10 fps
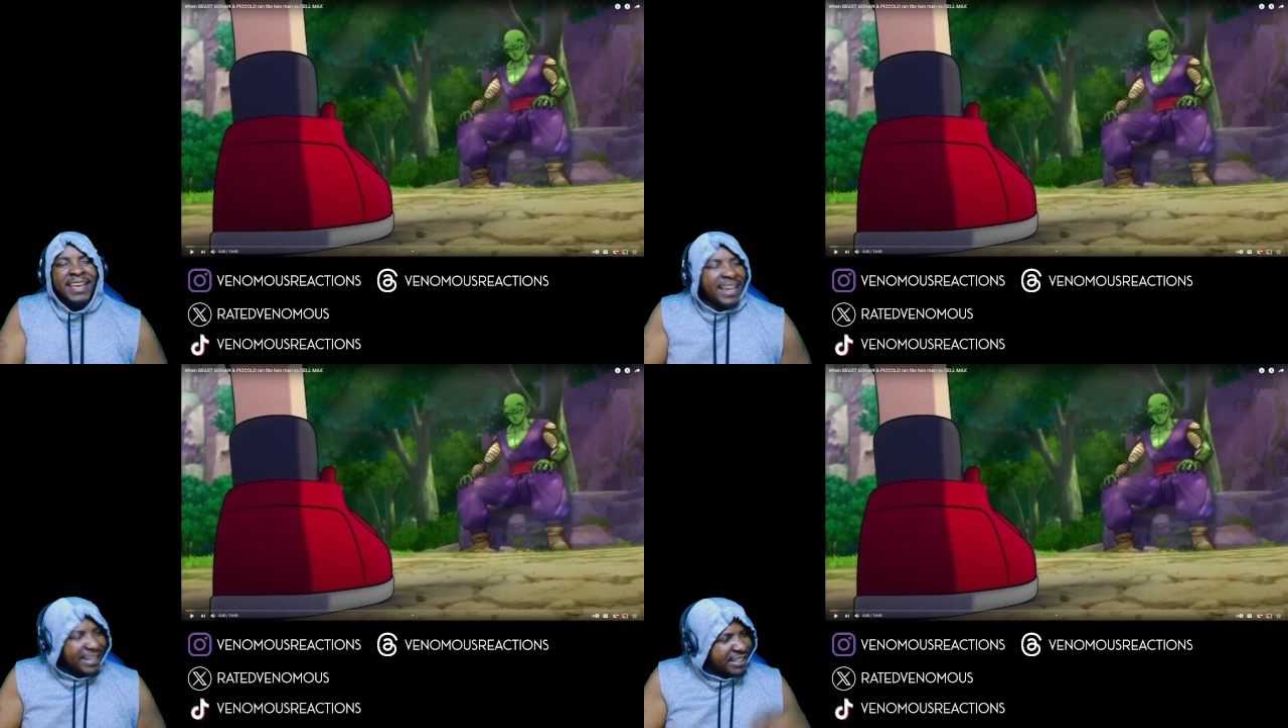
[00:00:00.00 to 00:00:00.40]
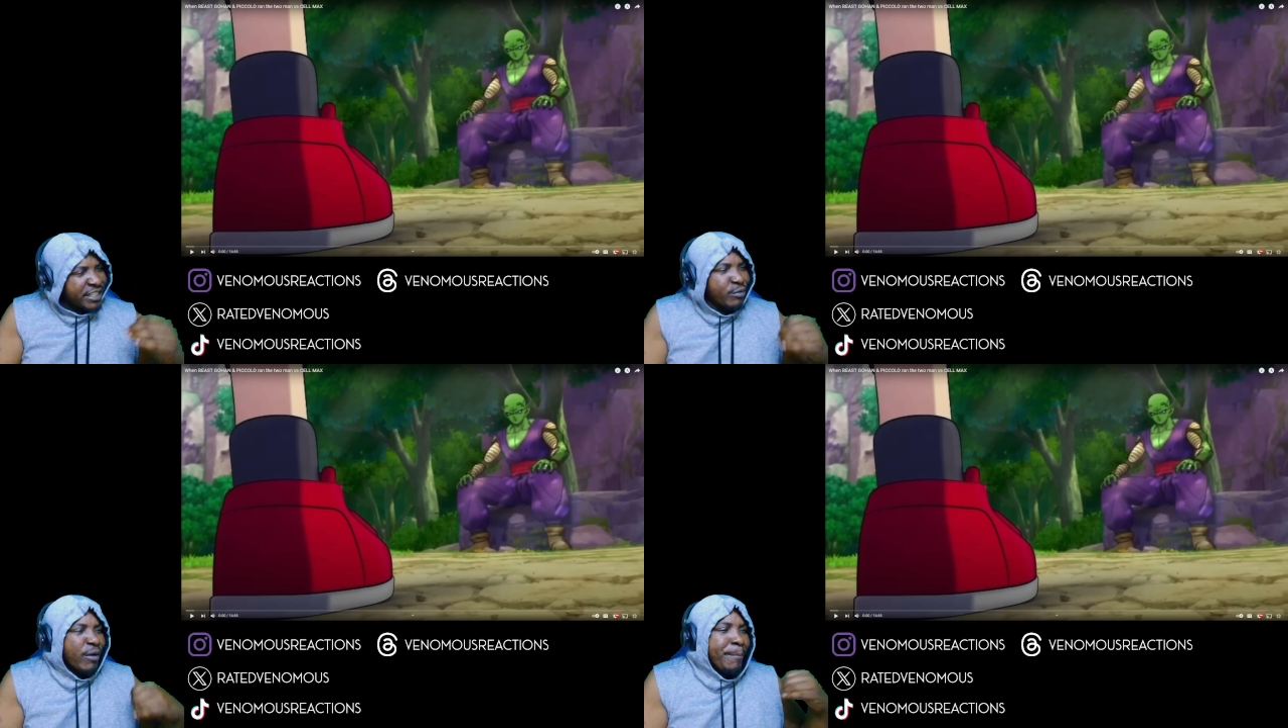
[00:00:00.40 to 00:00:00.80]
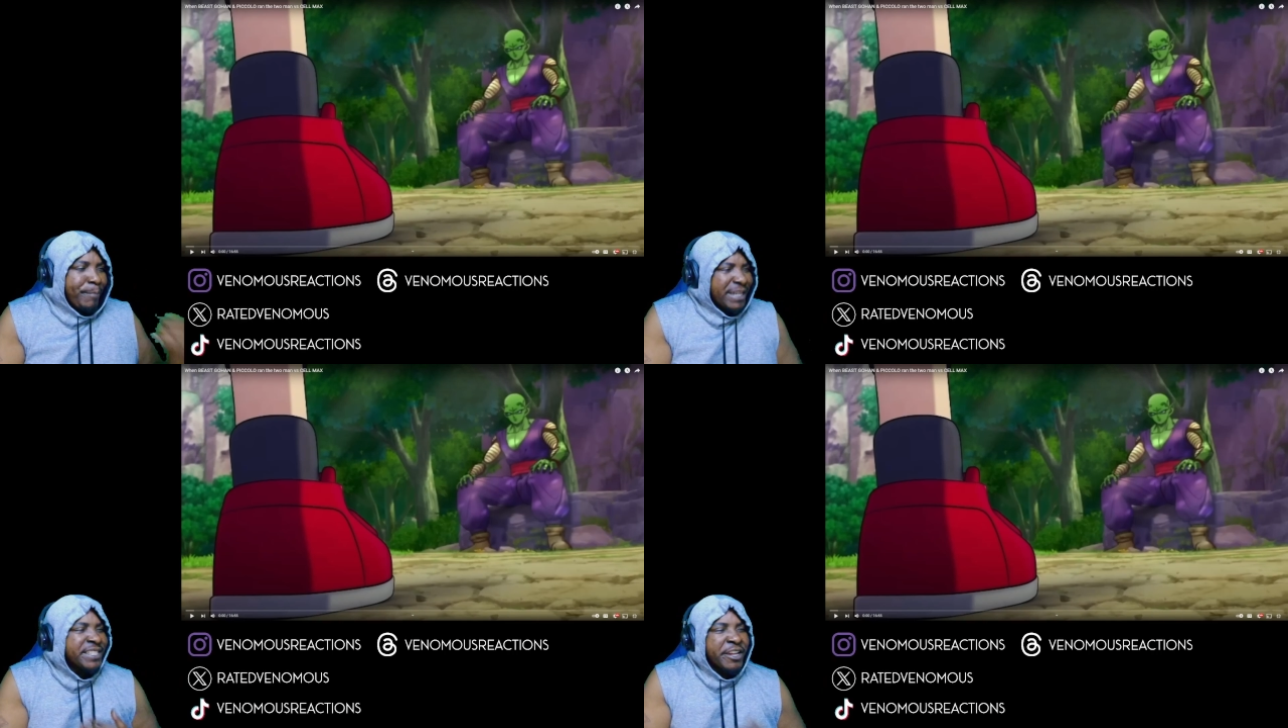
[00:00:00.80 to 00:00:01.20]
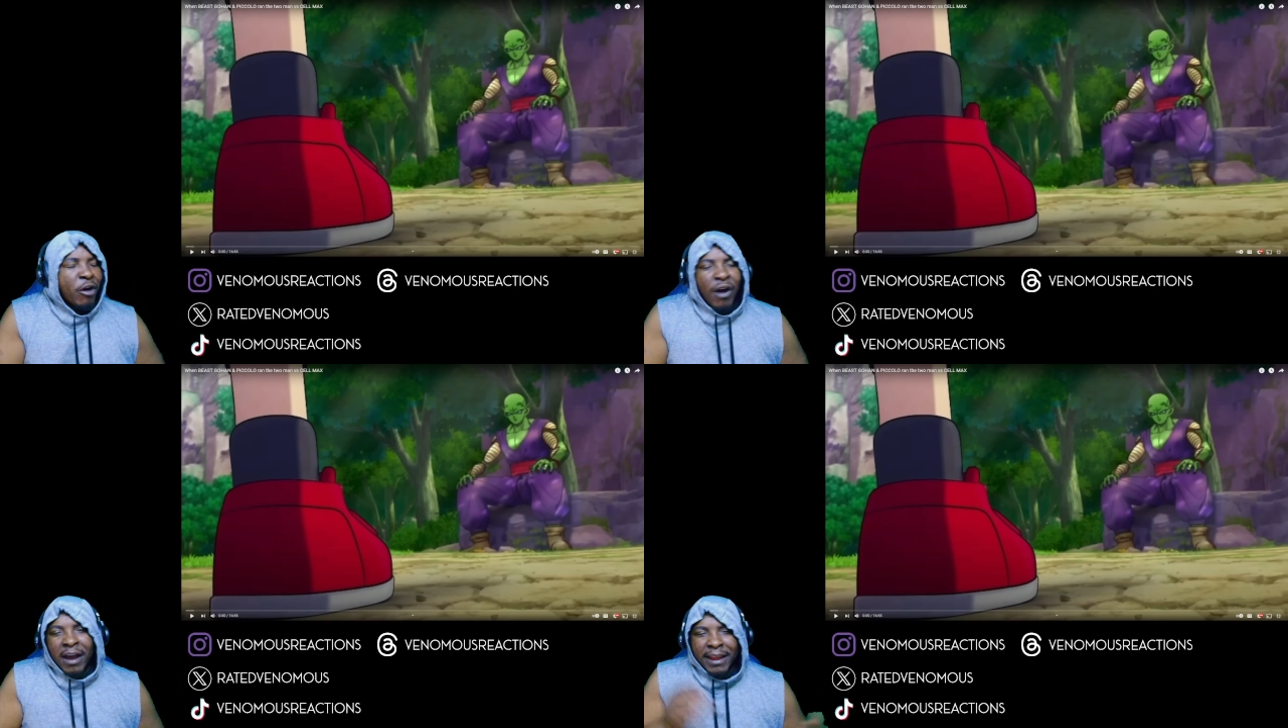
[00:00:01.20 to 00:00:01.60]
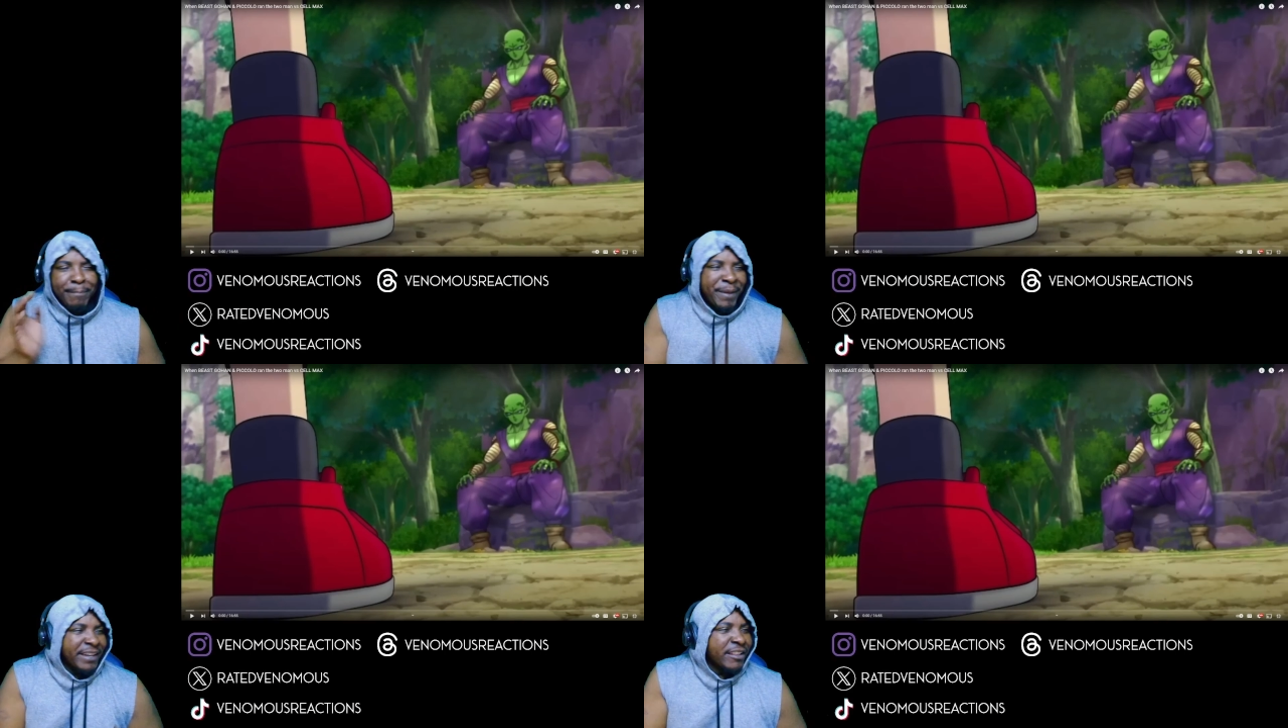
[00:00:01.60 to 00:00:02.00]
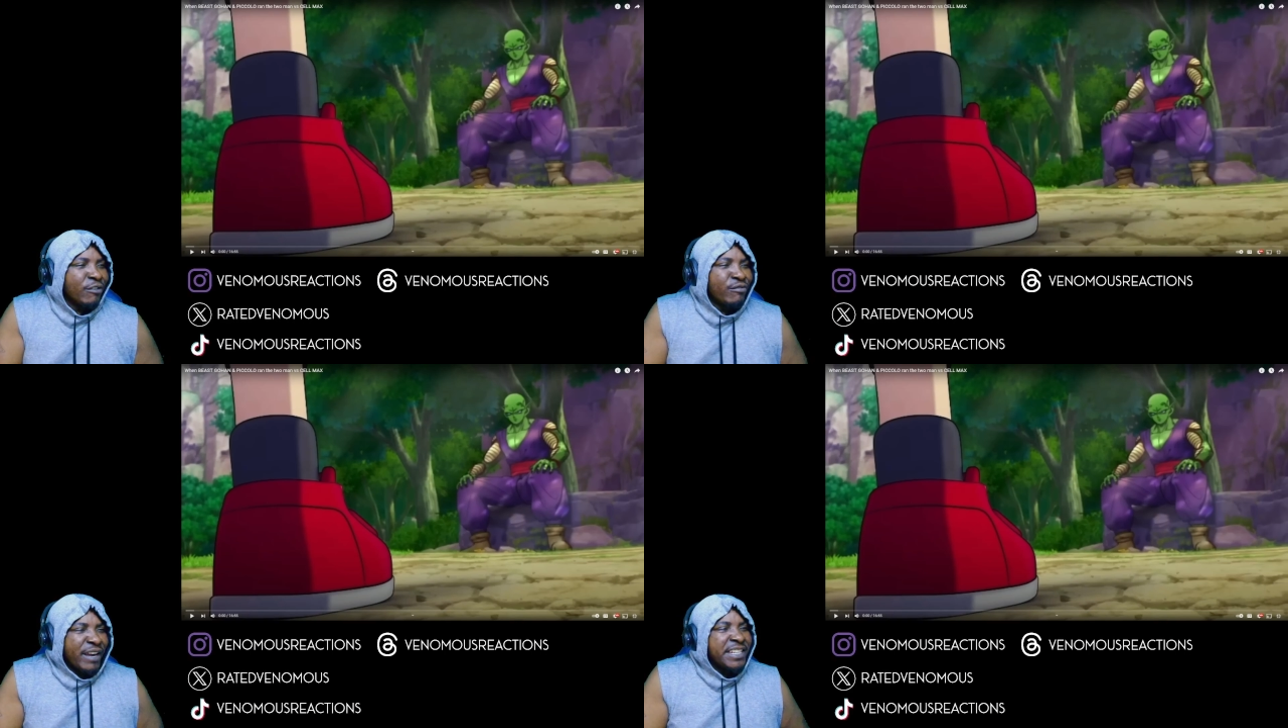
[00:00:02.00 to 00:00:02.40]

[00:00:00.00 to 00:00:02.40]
and this is when Beast Gohan and Piccolo Red,